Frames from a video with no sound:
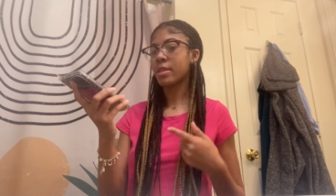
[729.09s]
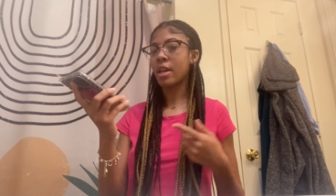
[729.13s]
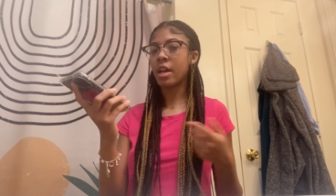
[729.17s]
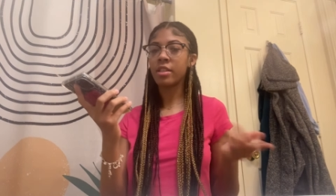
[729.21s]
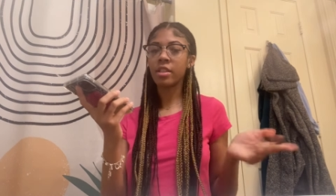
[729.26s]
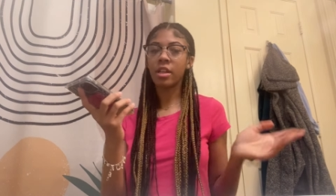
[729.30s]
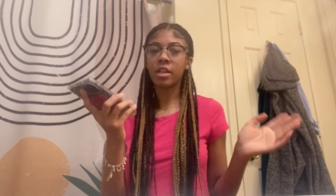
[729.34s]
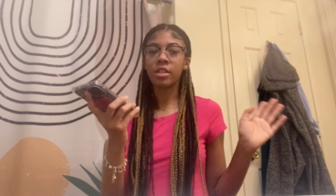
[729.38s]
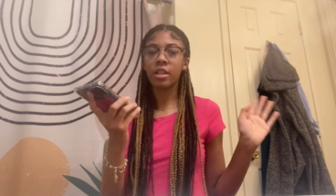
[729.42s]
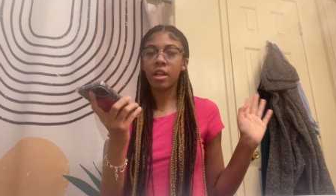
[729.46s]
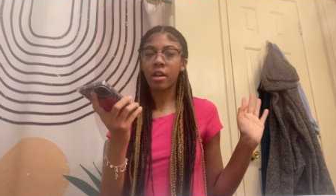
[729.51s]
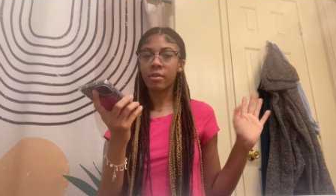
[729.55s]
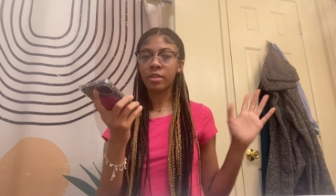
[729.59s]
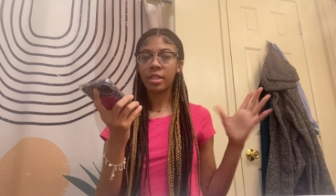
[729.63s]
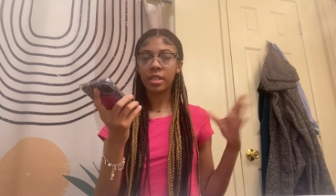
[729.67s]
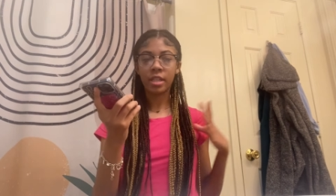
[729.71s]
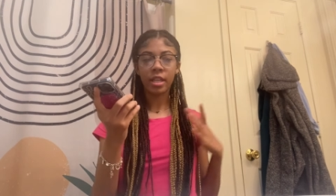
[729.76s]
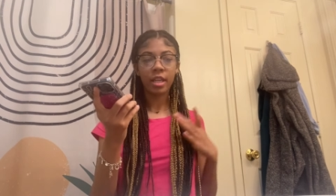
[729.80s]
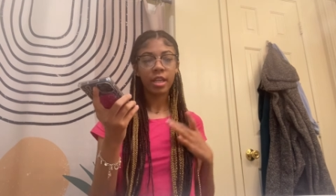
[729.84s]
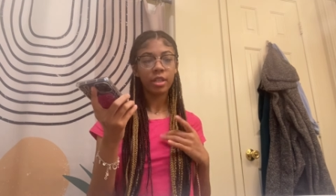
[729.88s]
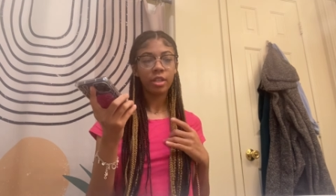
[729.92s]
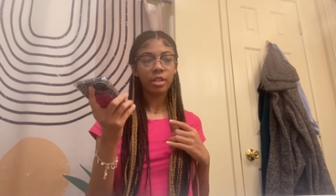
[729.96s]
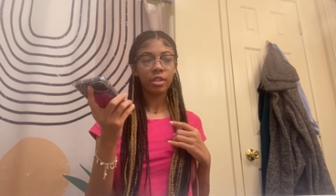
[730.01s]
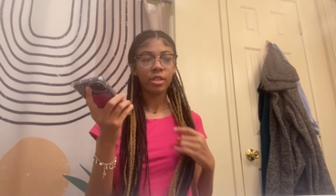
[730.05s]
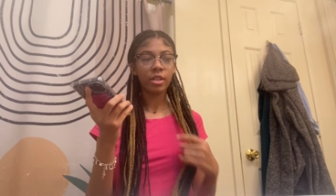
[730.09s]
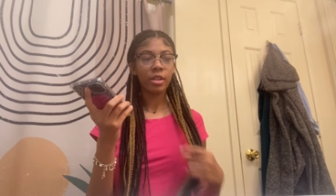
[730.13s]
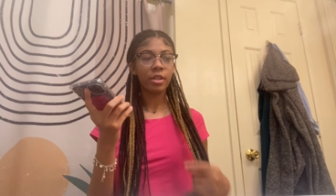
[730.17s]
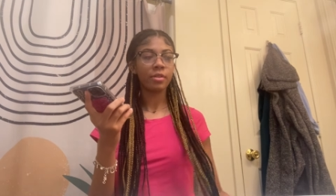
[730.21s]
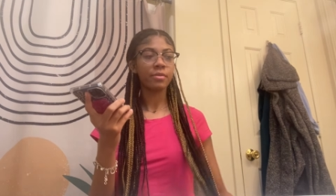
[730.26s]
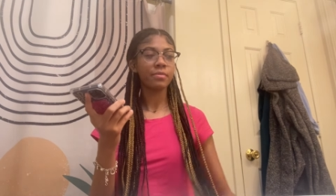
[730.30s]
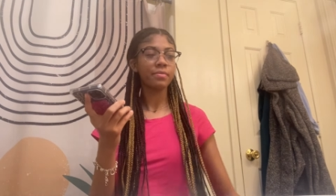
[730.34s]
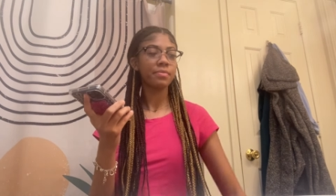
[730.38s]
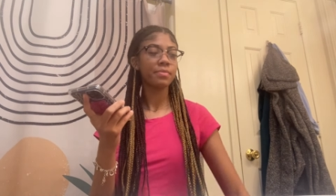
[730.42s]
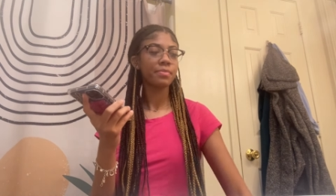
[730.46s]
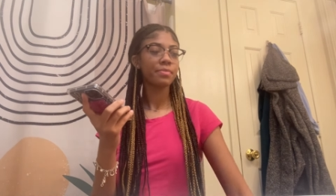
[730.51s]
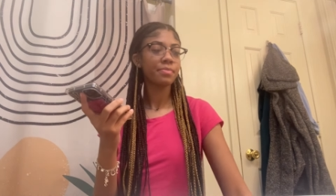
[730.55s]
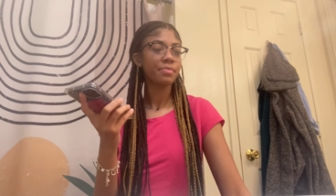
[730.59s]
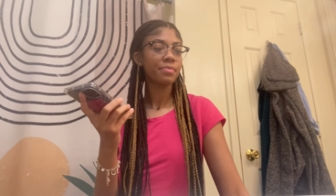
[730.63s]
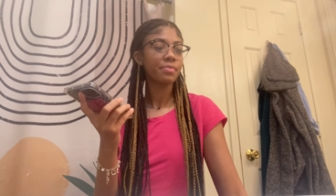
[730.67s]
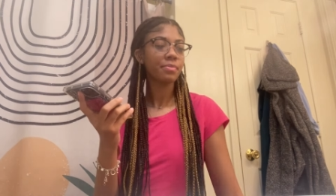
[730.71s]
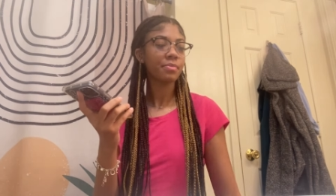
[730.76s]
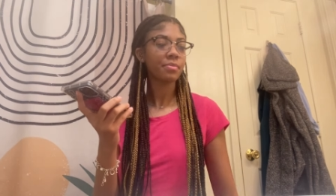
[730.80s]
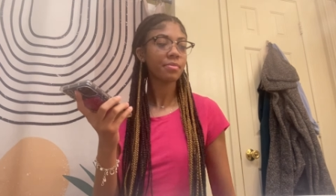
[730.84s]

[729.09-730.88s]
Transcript: So I thought y'all was together. So you